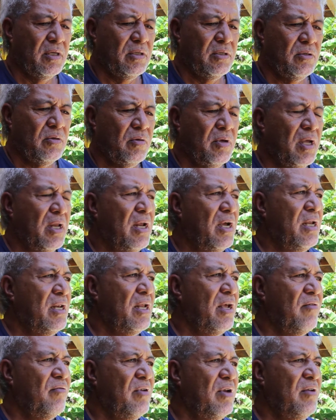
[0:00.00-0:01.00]
together in
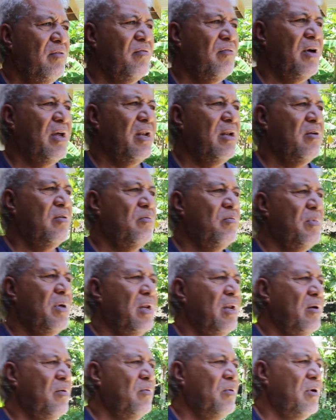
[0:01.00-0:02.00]
Heavenly Father, no
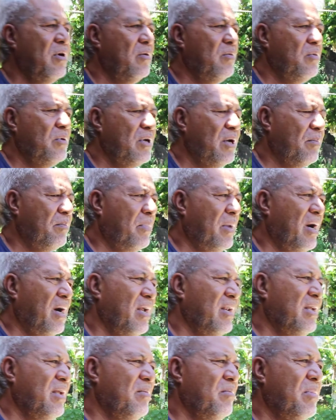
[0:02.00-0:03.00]
matter where we are
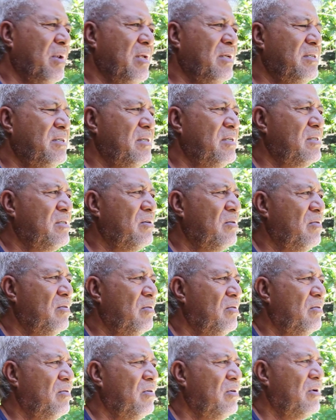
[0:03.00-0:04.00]
apart in places. So,
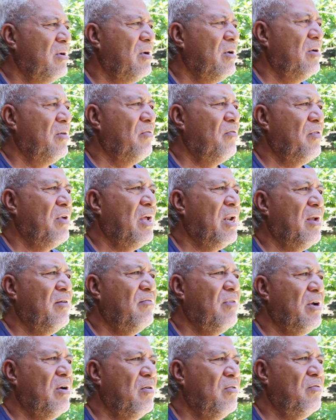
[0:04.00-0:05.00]
fiala
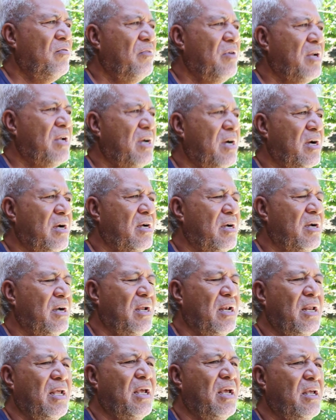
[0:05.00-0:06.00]
vai ngofoi kanga
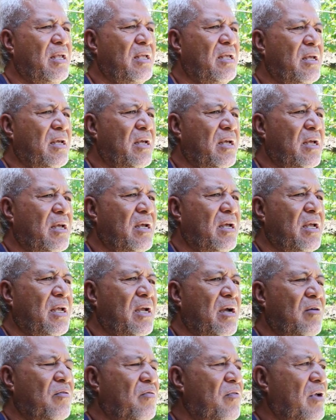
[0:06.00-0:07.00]
kaile ai.
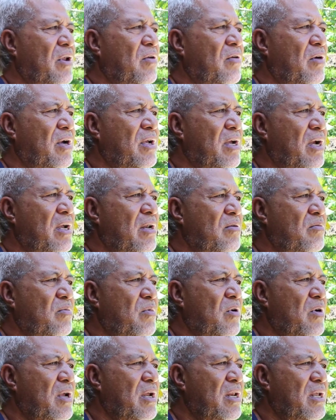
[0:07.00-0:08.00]
Kau filo ai ai
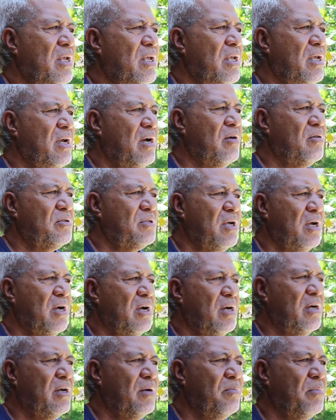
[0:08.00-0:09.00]
lumo le di
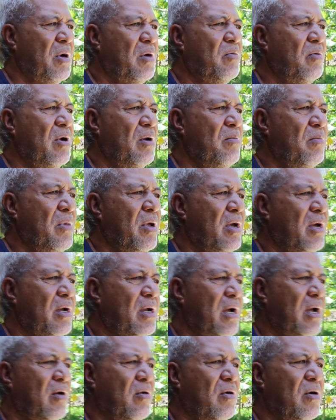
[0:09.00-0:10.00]
ikarsanga. Pawal mea
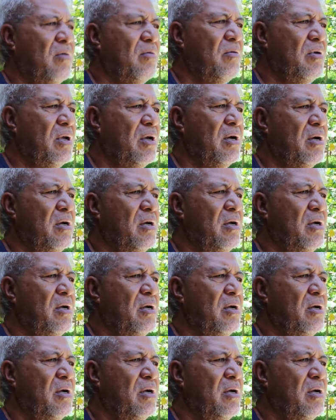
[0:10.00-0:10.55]
kalo akuya.